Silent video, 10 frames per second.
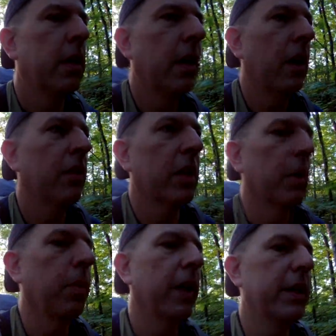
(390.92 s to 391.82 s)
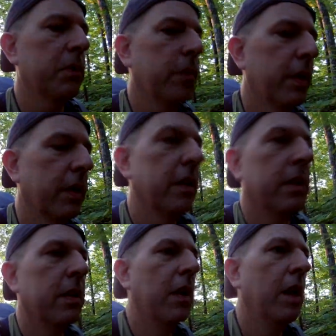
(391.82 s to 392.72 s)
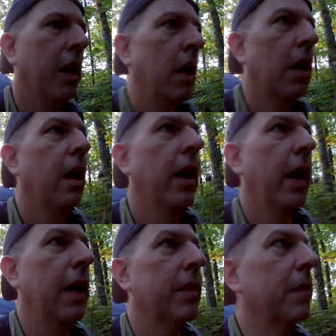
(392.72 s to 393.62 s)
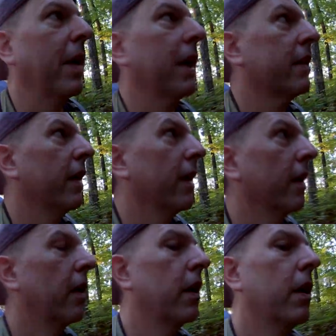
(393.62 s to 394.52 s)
Not really a place to put a hammock back there,